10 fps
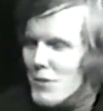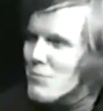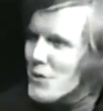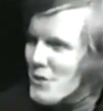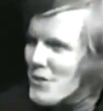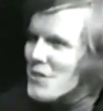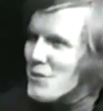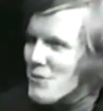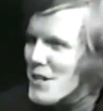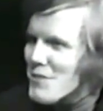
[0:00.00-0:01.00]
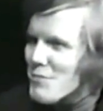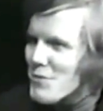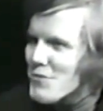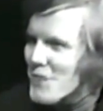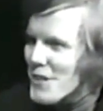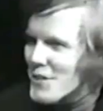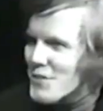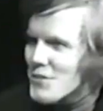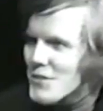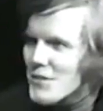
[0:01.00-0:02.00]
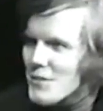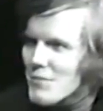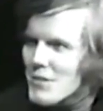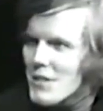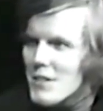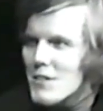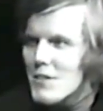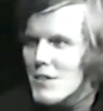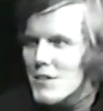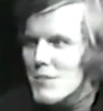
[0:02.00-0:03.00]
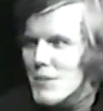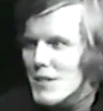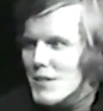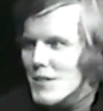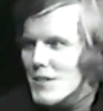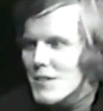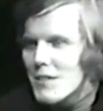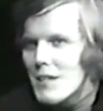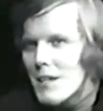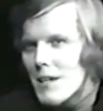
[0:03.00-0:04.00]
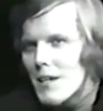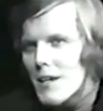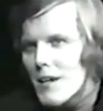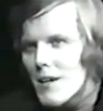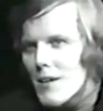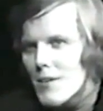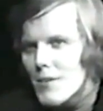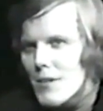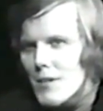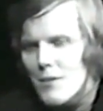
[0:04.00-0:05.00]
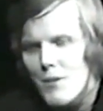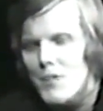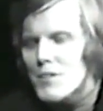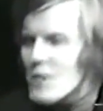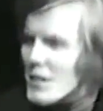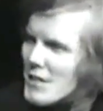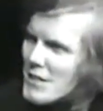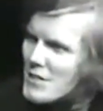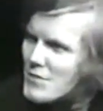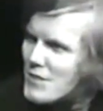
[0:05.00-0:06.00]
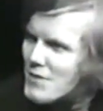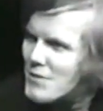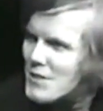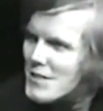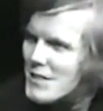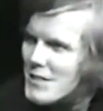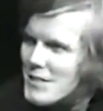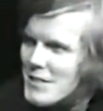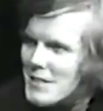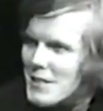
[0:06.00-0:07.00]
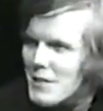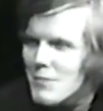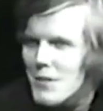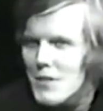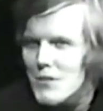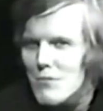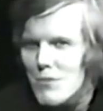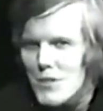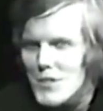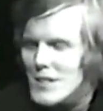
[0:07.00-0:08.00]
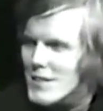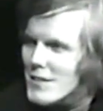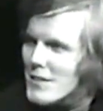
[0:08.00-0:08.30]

empirically derivable value systems. He talks about how I think his favorite comparison was